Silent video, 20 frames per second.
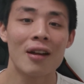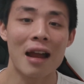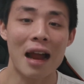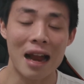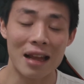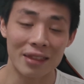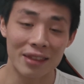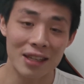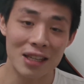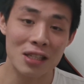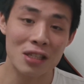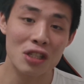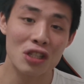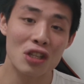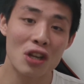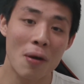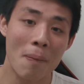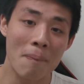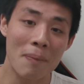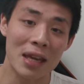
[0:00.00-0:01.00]
And this
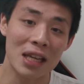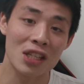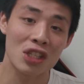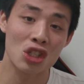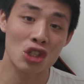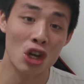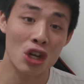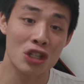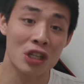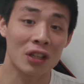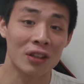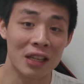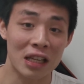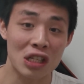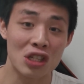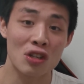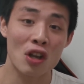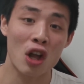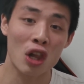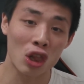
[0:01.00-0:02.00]
makes searching
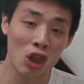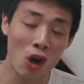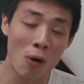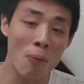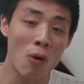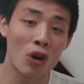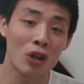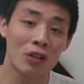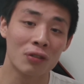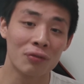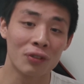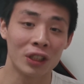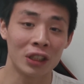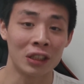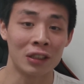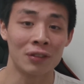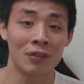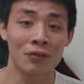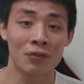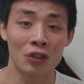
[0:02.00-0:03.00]
things a lot more
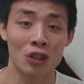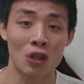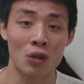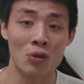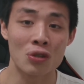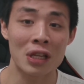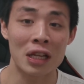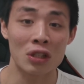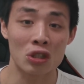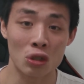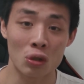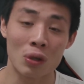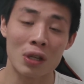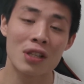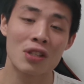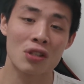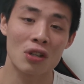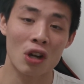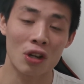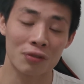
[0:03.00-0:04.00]
convenient for those that do
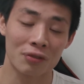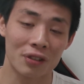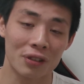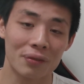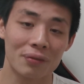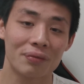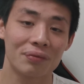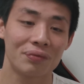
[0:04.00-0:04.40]
it often.